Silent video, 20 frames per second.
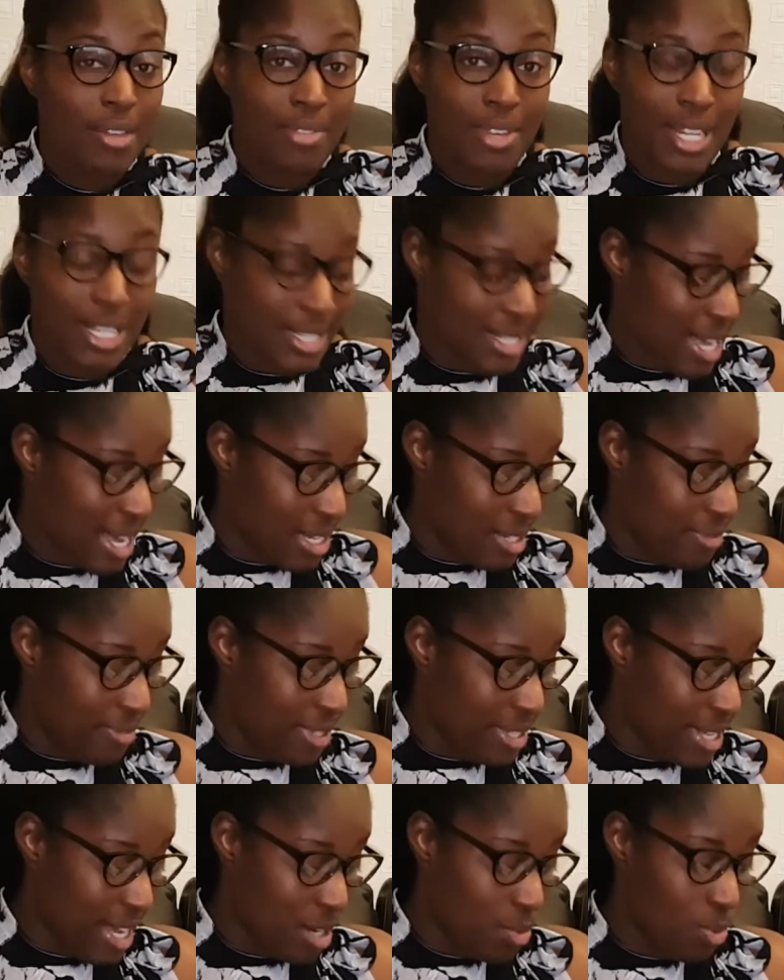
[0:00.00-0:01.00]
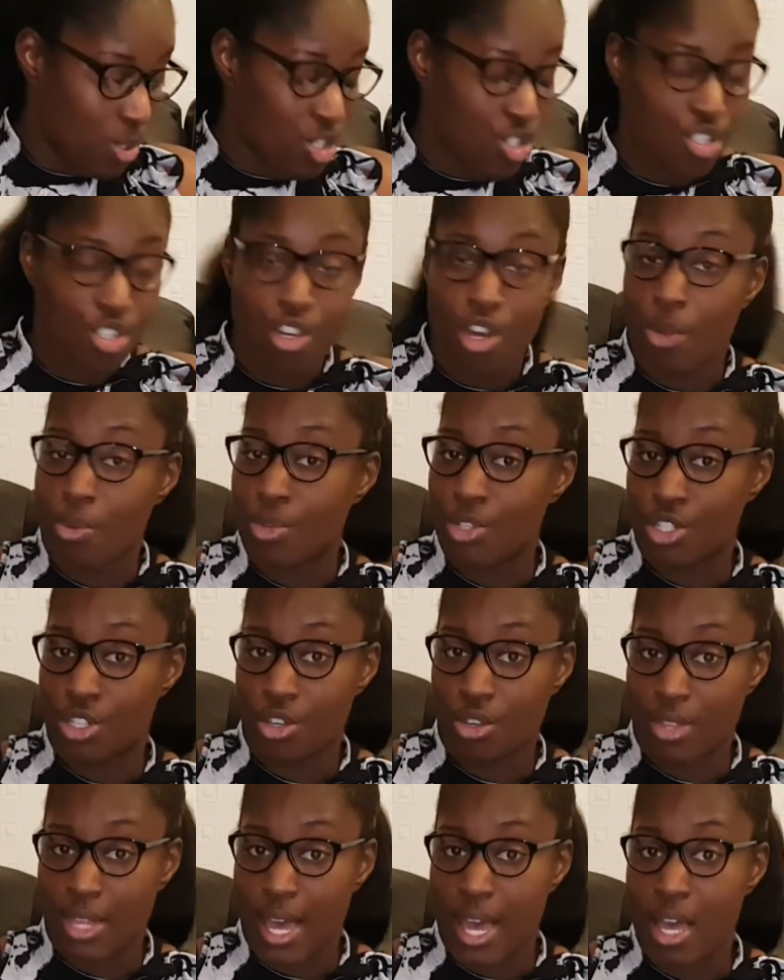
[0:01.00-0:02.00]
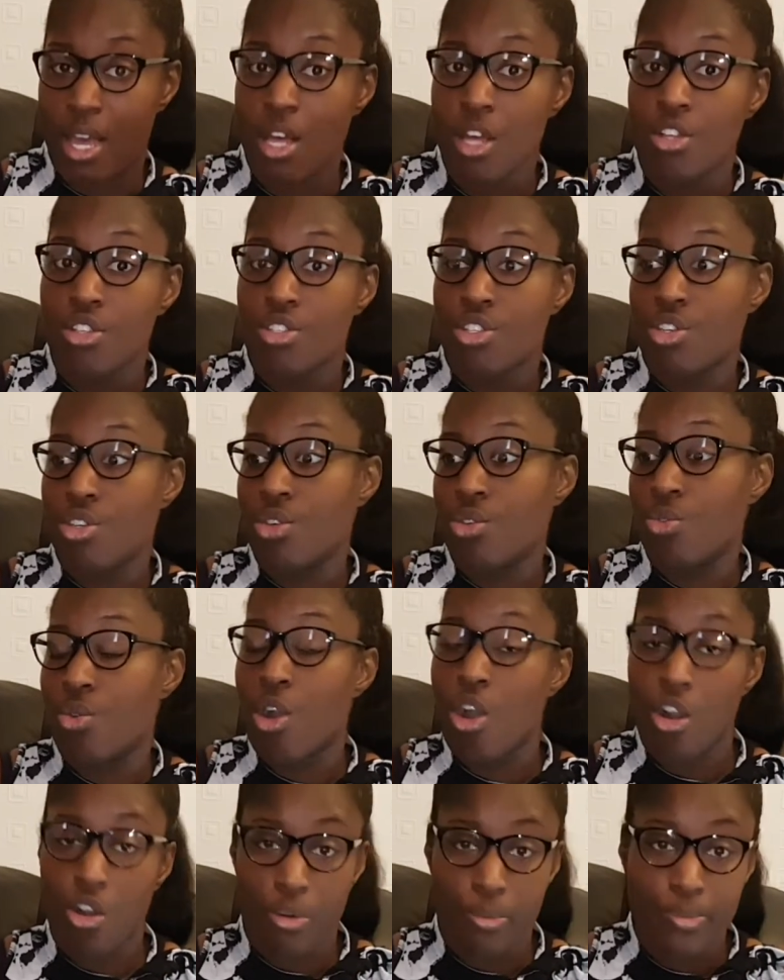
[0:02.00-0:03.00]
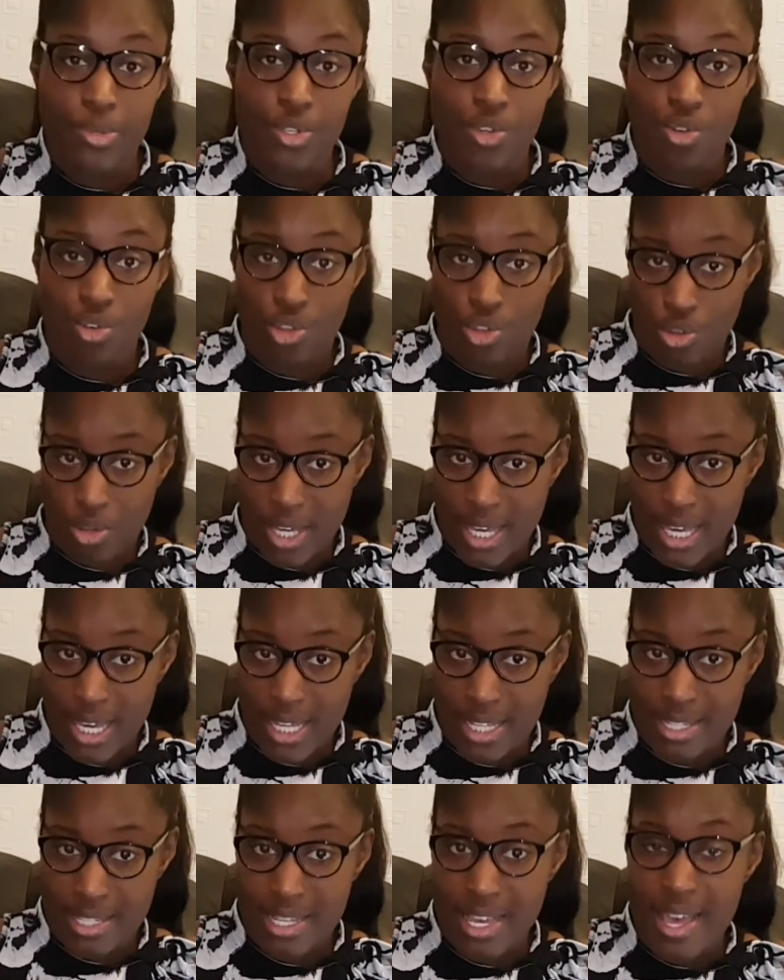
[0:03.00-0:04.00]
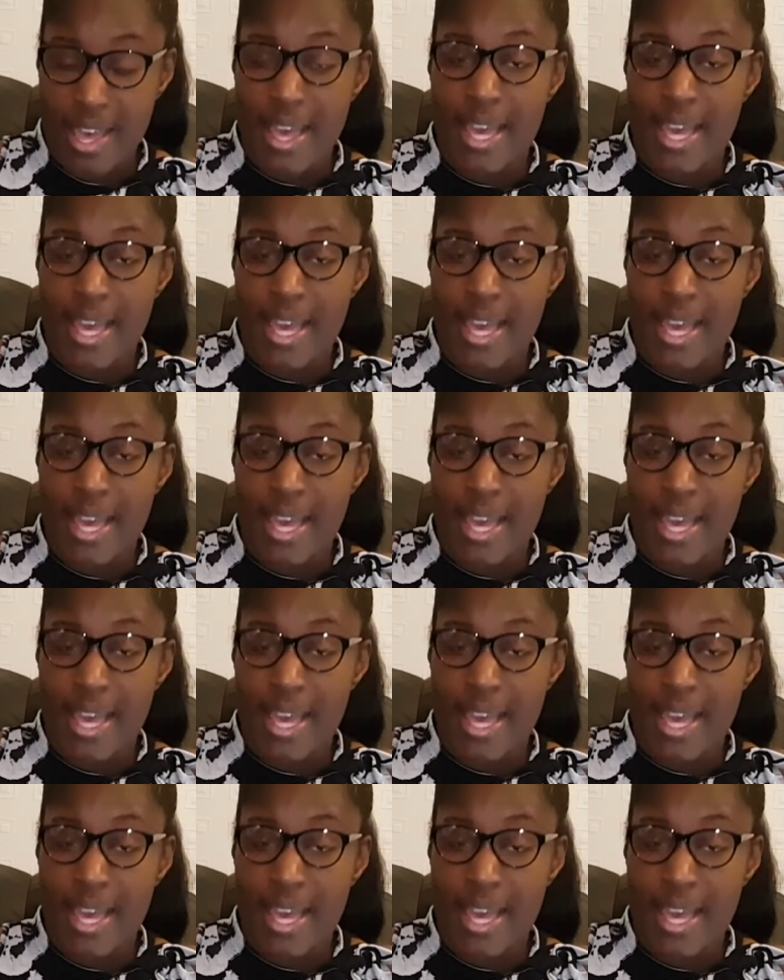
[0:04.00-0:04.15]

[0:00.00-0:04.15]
even a dad, if a dad wants to go and do that, to homeschool your kids.